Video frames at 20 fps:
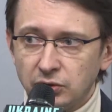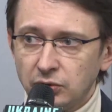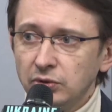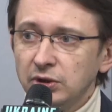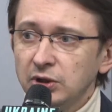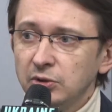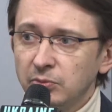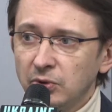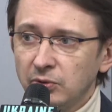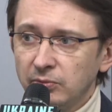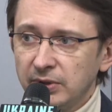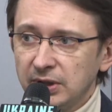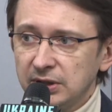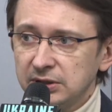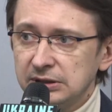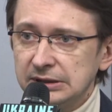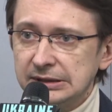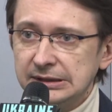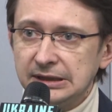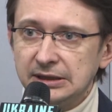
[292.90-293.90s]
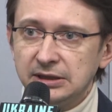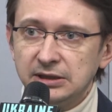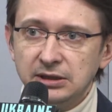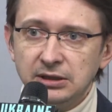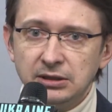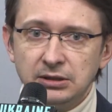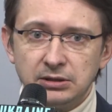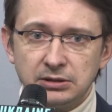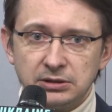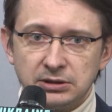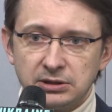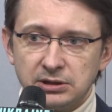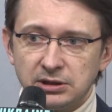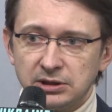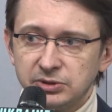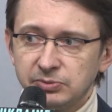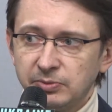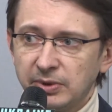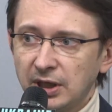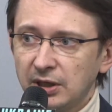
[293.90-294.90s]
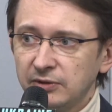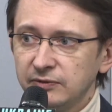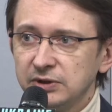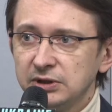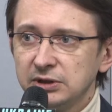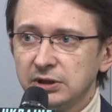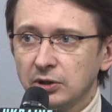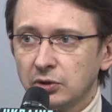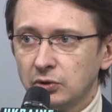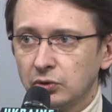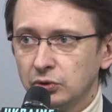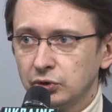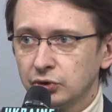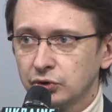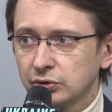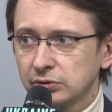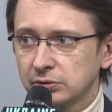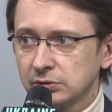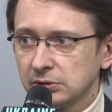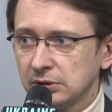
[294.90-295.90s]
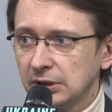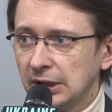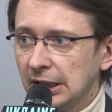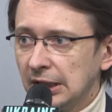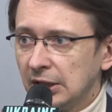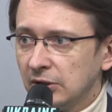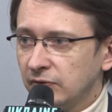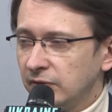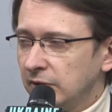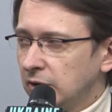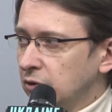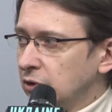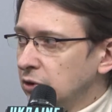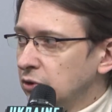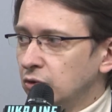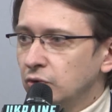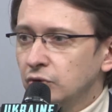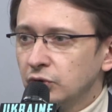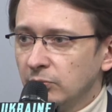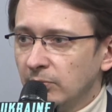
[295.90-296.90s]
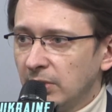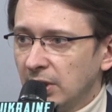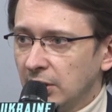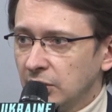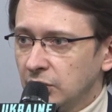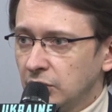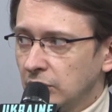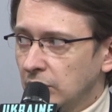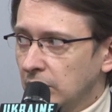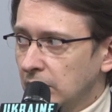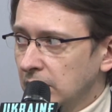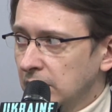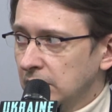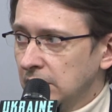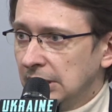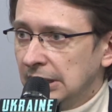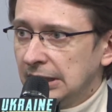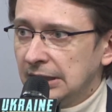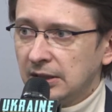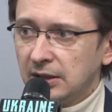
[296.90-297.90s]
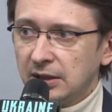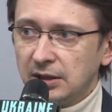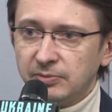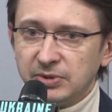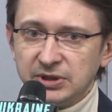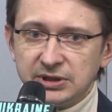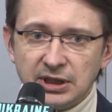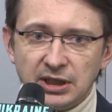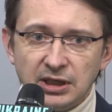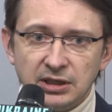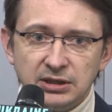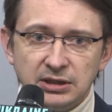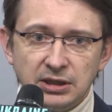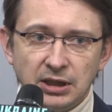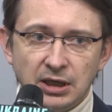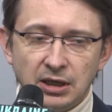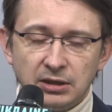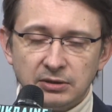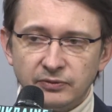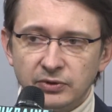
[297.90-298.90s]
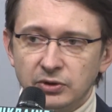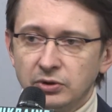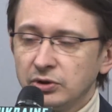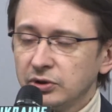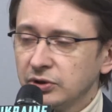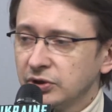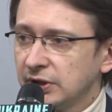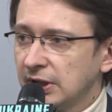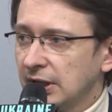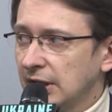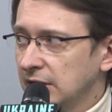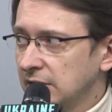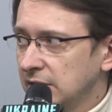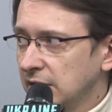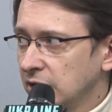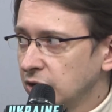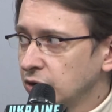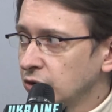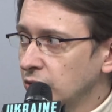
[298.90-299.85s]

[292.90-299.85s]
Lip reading: a broad framework of right to privacy, and another aspect which is also of concern to a